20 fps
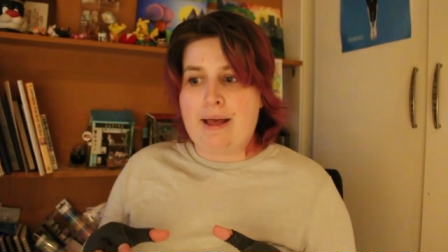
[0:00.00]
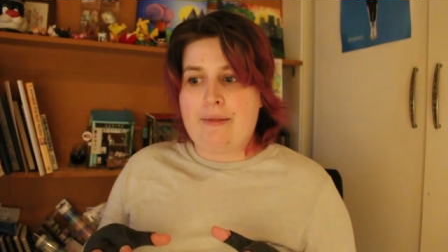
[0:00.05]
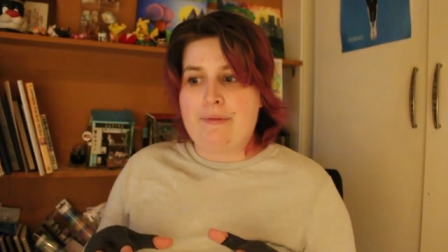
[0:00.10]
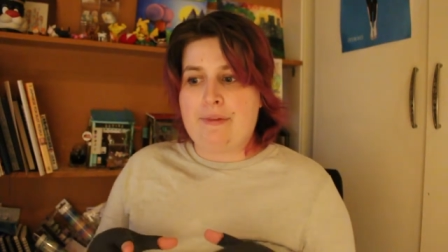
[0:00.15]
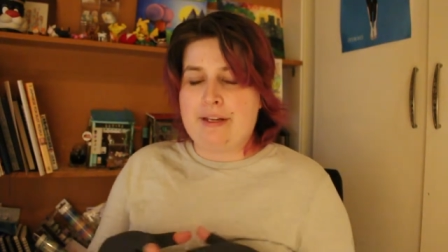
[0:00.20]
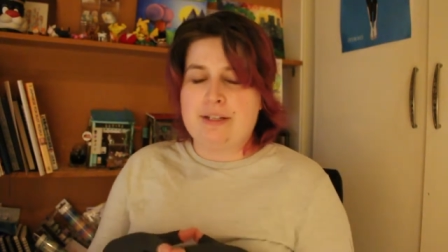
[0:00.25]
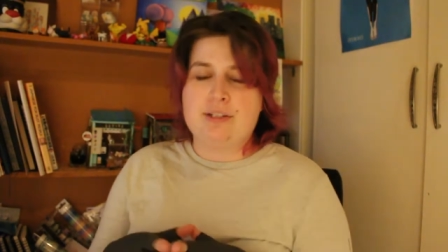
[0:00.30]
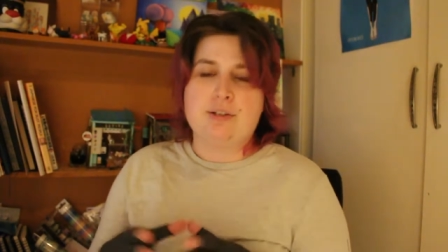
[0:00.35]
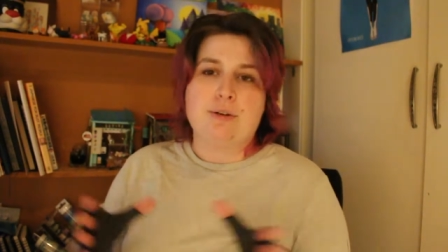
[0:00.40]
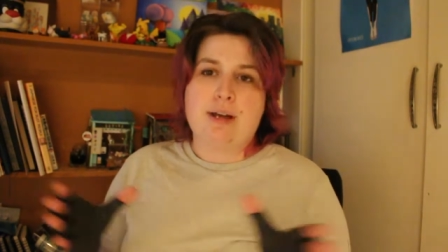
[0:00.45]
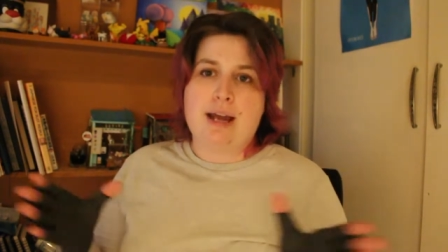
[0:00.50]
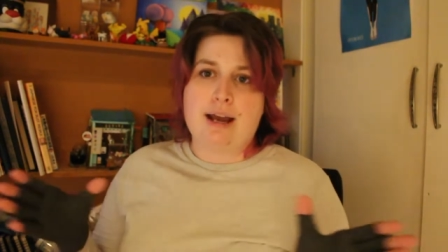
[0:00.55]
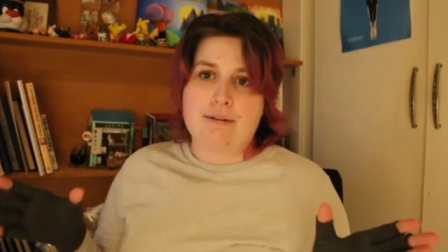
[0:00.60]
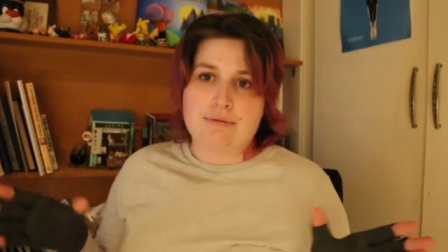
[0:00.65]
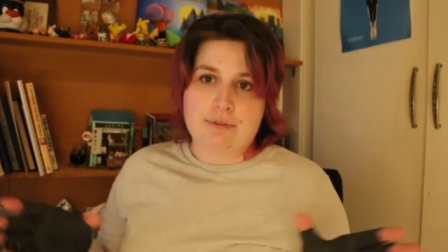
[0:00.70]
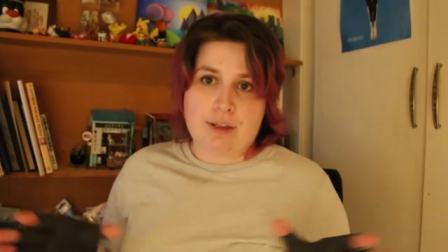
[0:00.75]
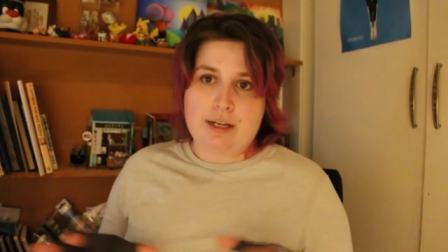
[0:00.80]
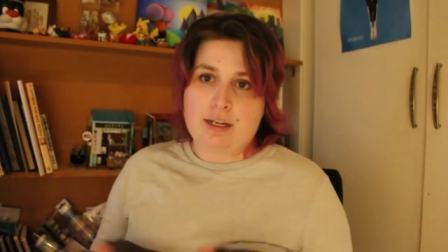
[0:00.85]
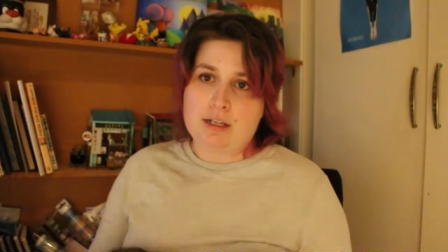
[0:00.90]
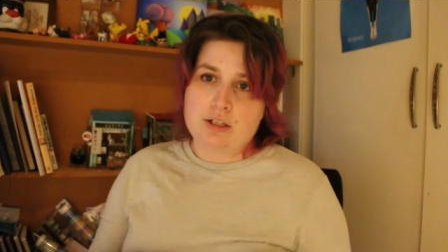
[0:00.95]
and they do
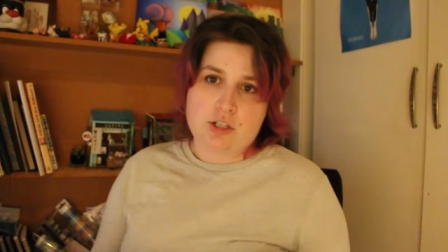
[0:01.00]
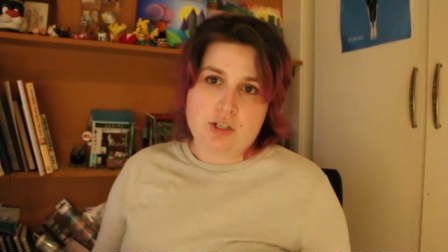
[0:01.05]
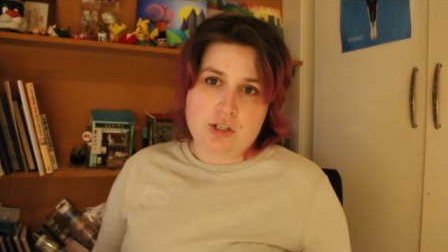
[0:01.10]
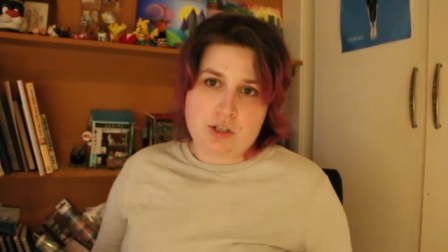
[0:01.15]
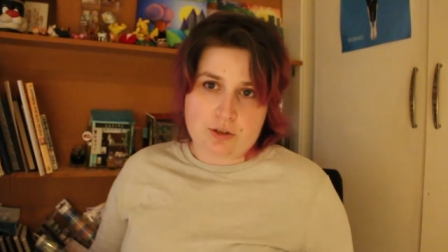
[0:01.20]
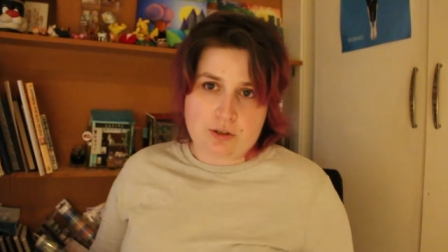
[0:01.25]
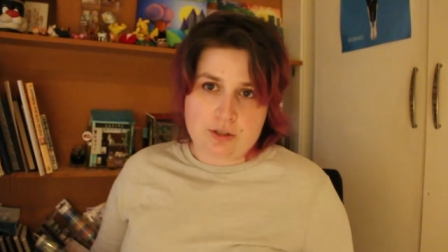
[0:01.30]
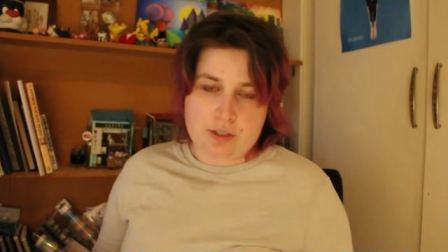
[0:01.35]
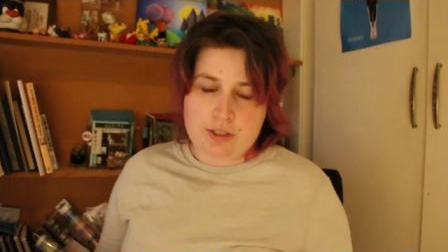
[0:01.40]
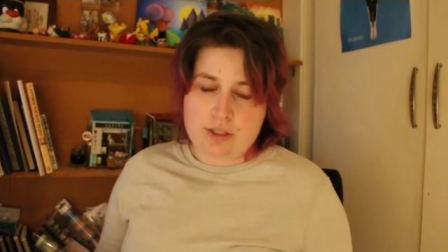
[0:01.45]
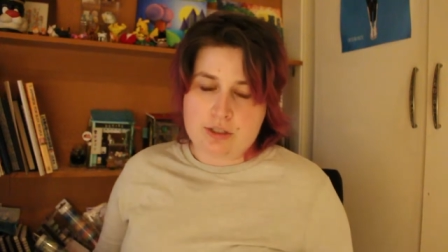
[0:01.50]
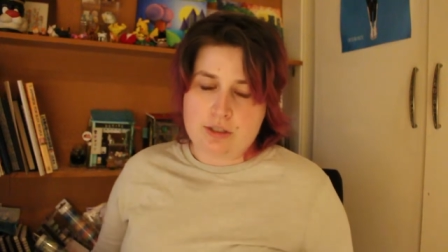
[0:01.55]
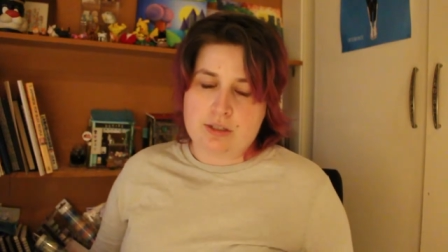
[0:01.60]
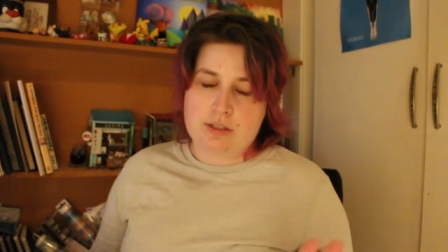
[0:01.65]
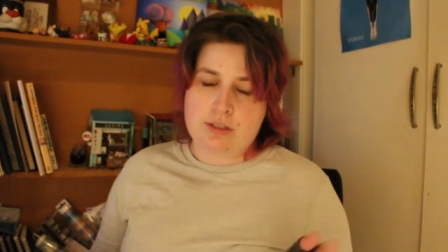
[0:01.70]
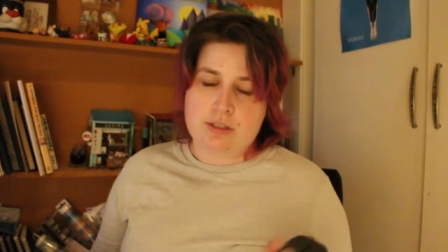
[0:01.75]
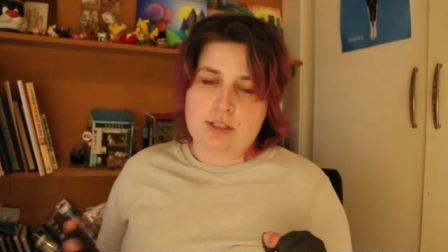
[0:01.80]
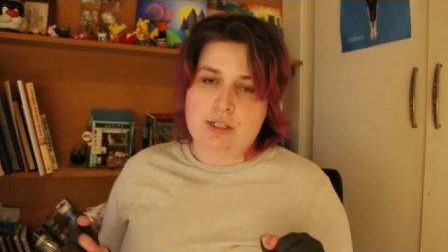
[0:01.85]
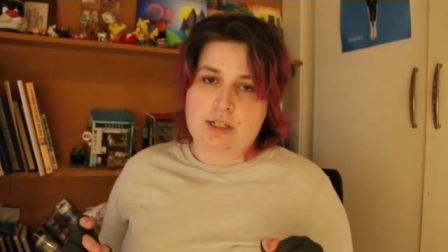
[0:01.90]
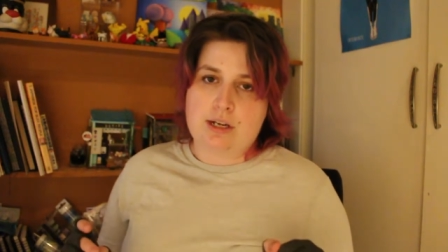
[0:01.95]
have like insurances
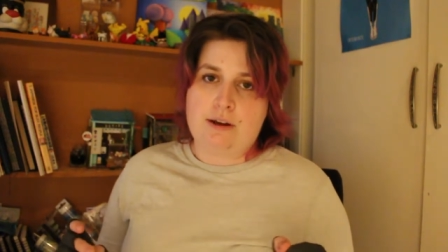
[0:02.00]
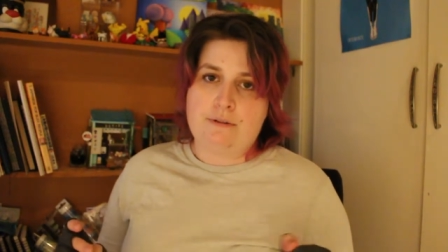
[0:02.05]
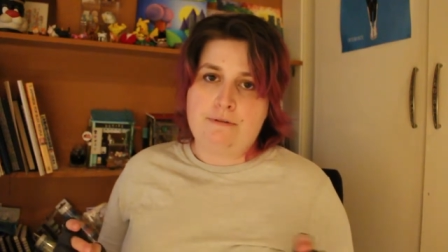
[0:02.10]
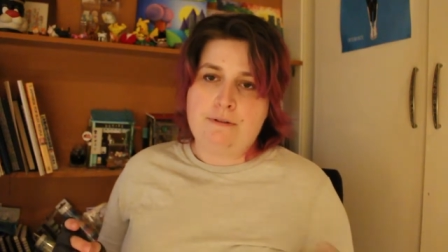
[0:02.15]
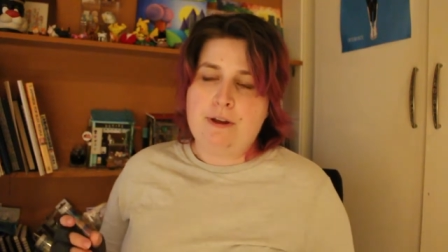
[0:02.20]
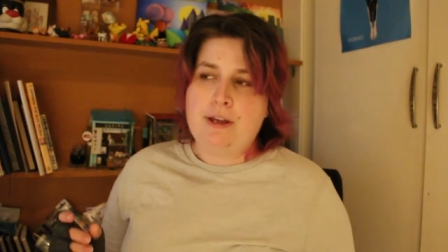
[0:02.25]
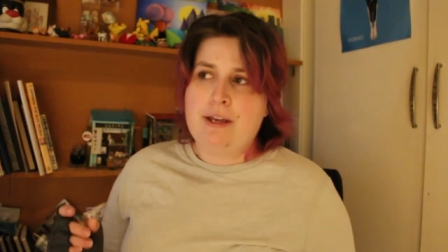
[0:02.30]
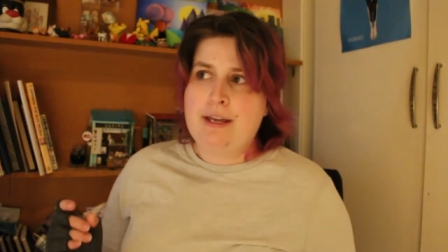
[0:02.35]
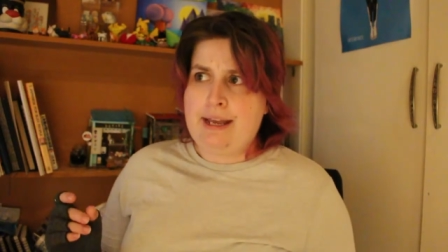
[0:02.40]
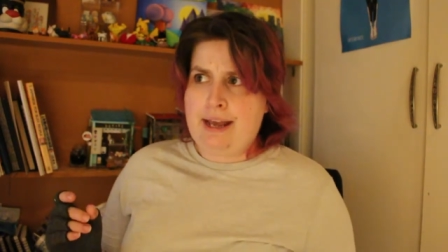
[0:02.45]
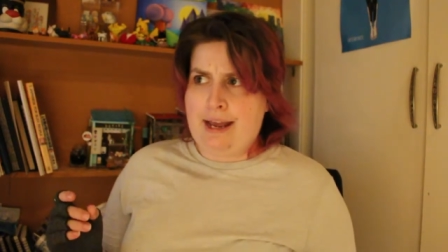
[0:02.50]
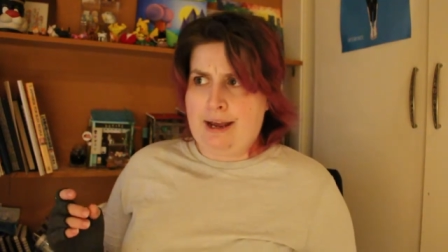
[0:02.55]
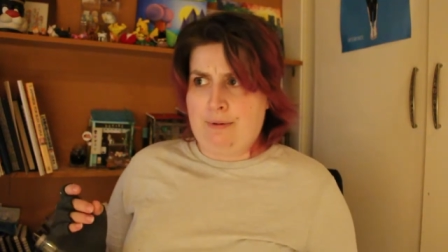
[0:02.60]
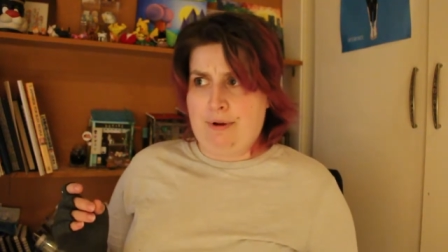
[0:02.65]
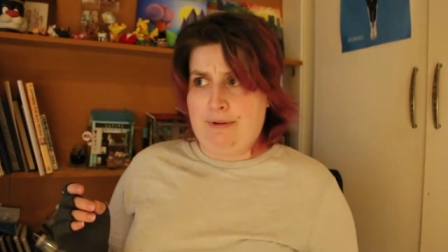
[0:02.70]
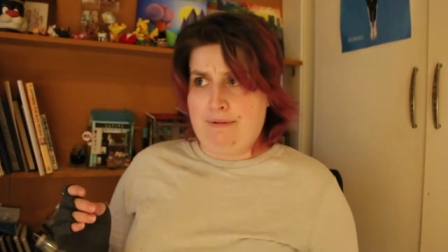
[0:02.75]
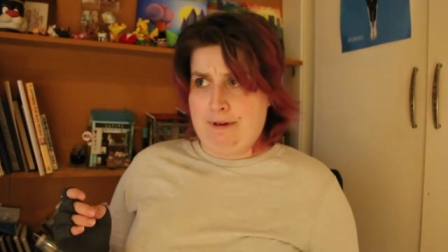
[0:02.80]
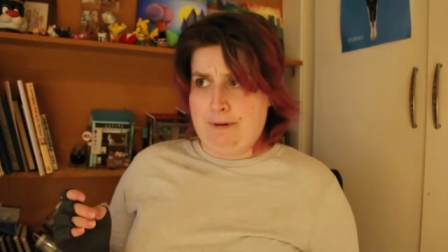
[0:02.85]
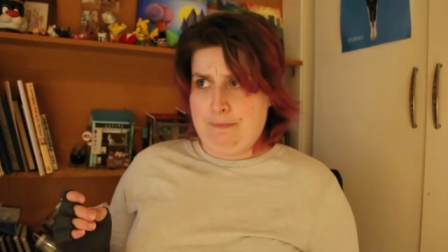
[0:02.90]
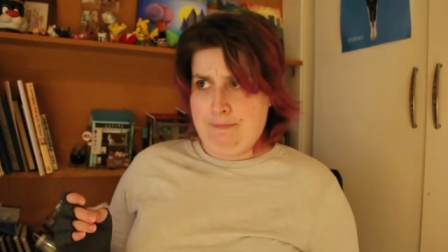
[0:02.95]
and stuff.
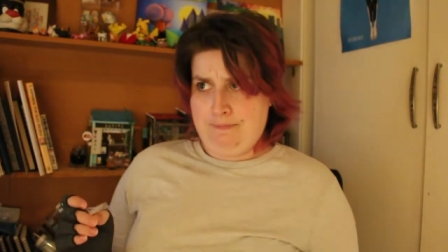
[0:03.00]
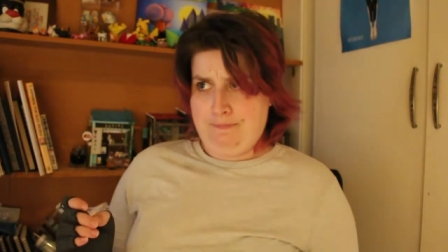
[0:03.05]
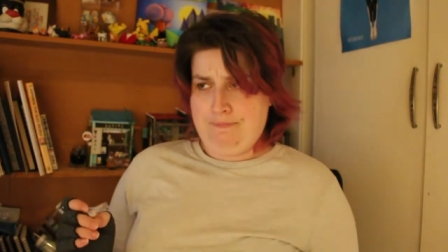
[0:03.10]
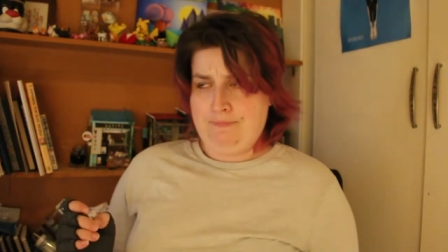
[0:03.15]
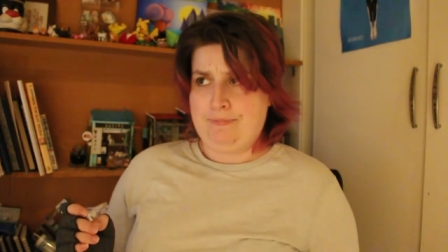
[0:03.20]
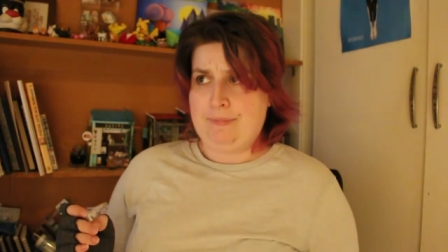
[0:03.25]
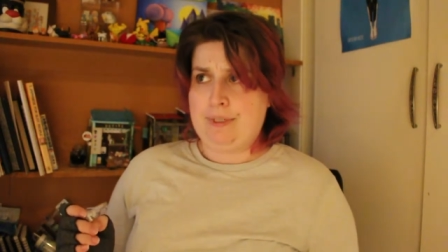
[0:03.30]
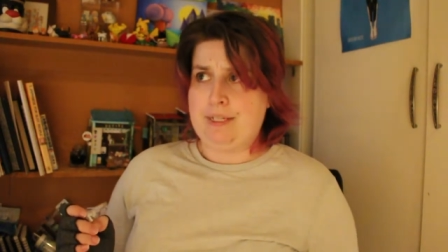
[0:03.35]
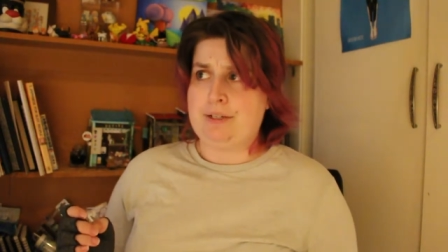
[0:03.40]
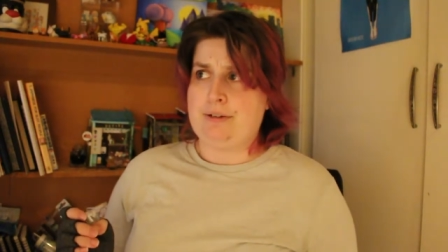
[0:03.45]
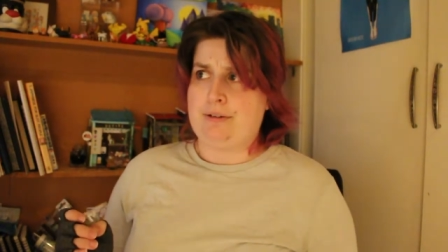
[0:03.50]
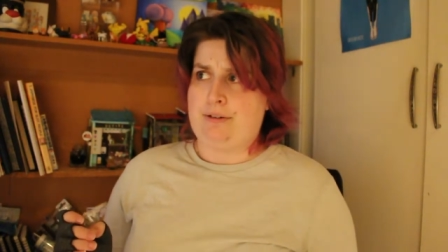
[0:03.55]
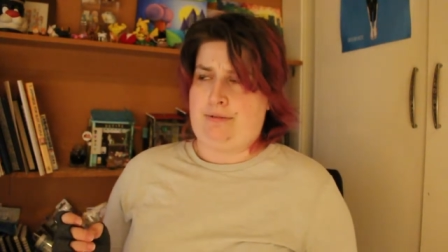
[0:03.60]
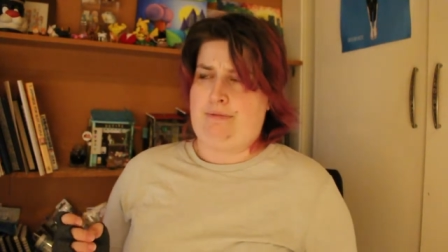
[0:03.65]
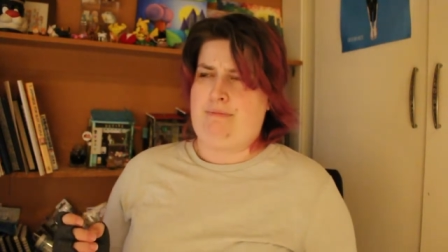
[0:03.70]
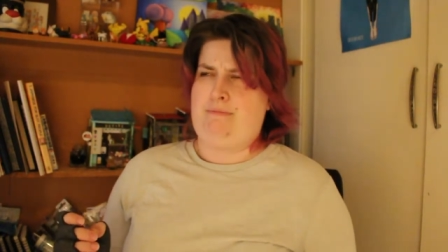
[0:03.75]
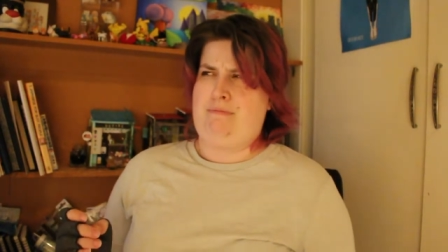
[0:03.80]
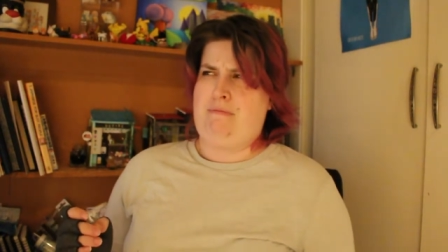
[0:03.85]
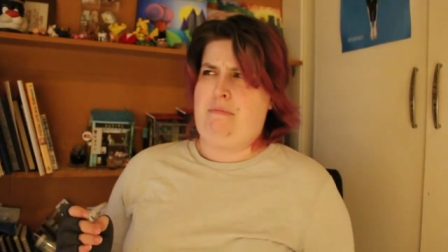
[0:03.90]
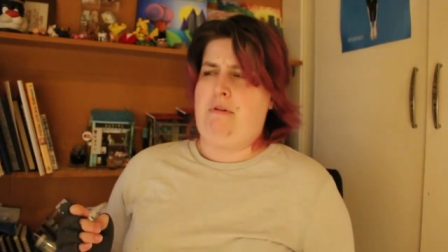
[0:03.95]
However,
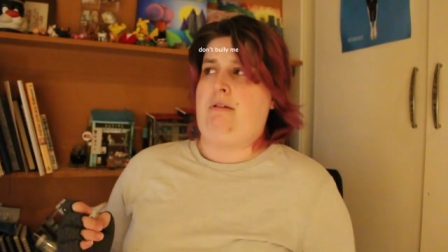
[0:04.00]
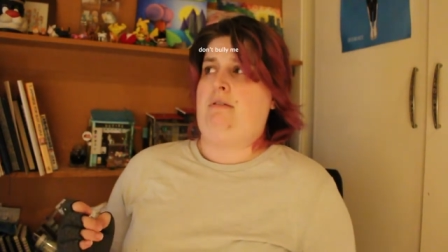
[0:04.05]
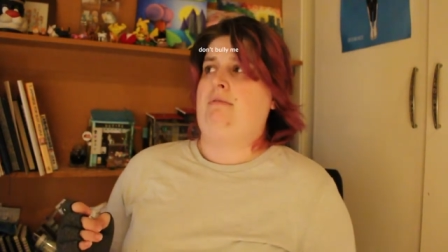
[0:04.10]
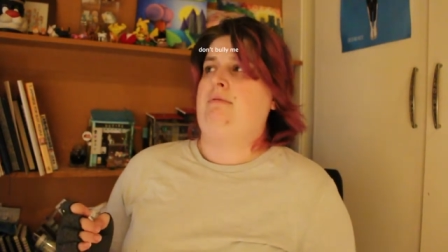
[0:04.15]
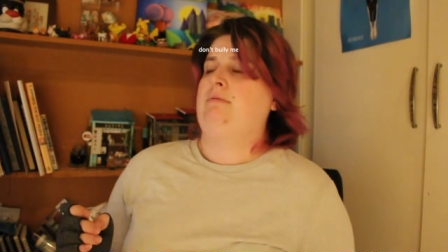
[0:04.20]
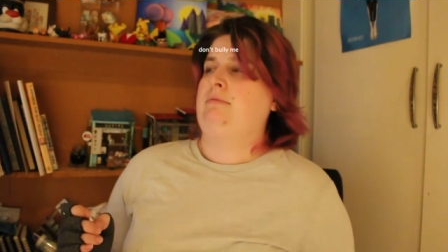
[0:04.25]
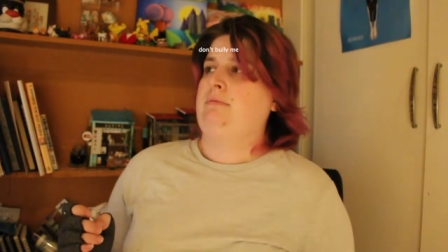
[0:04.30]
ugh,